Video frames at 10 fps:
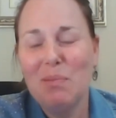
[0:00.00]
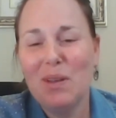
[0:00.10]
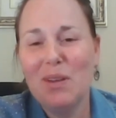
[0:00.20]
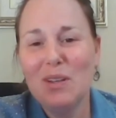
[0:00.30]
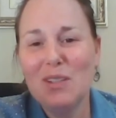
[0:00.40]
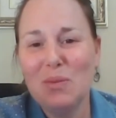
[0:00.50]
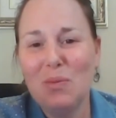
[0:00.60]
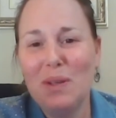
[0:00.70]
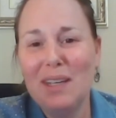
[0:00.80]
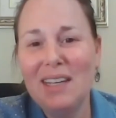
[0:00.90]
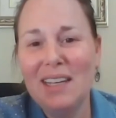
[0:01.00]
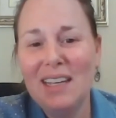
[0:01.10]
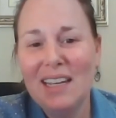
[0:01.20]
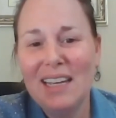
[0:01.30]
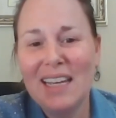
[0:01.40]
because we
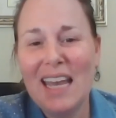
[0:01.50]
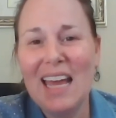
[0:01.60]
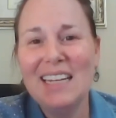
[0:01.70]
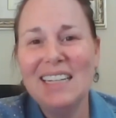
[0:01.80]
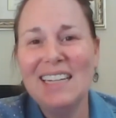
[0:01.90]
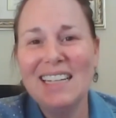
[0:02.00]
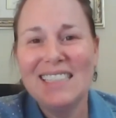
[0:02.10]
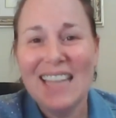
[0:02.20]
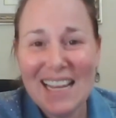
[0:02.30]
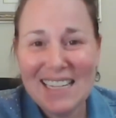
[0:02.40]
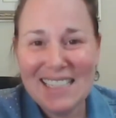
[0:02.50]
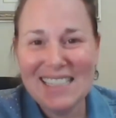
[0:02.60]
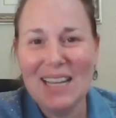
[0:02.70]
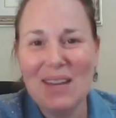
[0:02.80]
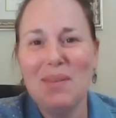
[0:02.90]
can
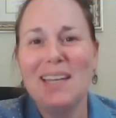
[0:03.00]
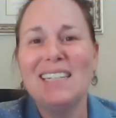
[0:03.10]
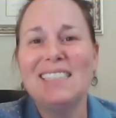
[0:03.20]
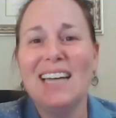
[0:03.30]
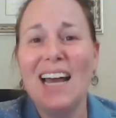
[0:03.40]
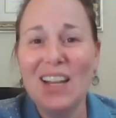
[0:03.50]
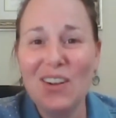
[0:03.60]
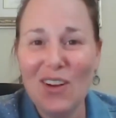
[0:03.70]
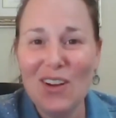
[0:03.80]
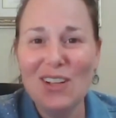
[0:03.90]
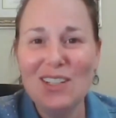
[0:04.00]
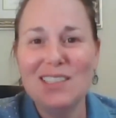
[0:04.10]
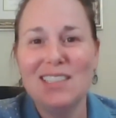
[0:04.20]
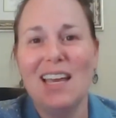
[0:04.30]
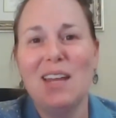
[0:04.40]
assess and we can
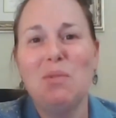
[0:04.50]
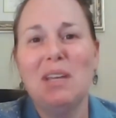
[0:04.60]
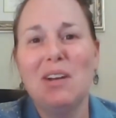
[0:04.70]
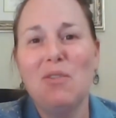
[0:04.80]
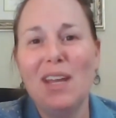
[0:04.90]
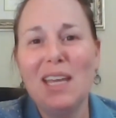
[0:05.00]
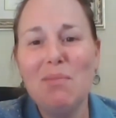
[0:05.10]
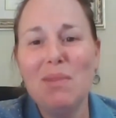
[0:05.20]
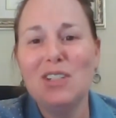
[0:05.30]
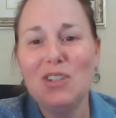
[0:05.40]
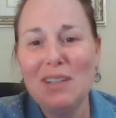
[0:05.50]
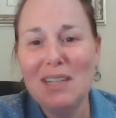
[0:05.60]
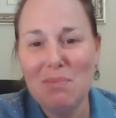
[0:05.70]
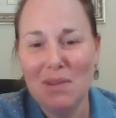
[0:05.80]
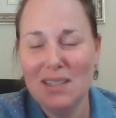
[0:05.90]
diagnose and we can recommend
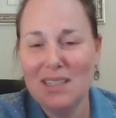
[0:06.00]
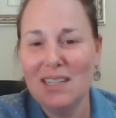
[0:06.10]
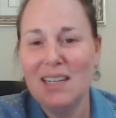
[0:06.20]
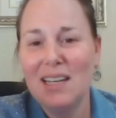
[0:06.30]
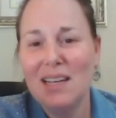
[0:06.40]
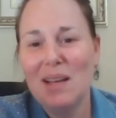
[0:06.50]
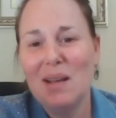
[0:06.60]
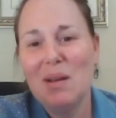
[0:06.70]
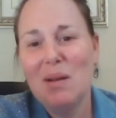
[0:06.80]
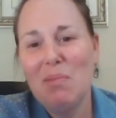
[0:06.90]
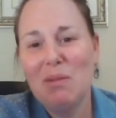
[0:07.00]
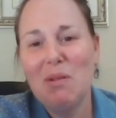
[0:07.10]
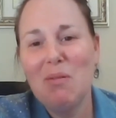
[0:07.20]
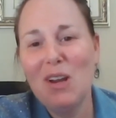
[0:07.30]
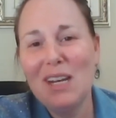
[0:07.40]
treatment, but we
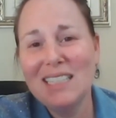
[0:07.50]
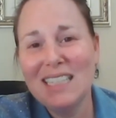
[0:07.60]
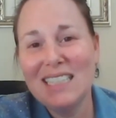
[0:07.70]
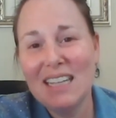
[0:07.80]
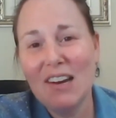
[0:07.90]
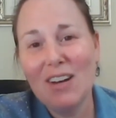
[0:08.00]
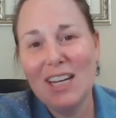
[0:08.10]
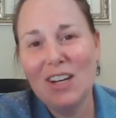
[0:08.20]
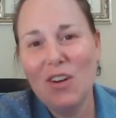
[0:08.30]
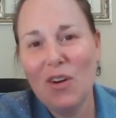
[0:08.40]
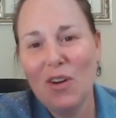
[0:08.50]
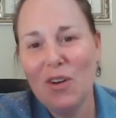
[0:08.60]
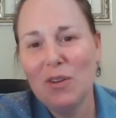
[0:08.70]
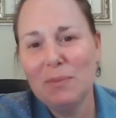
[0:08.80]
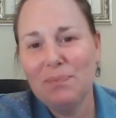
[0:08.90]
won't necessarily
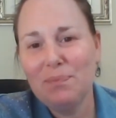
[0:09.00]
know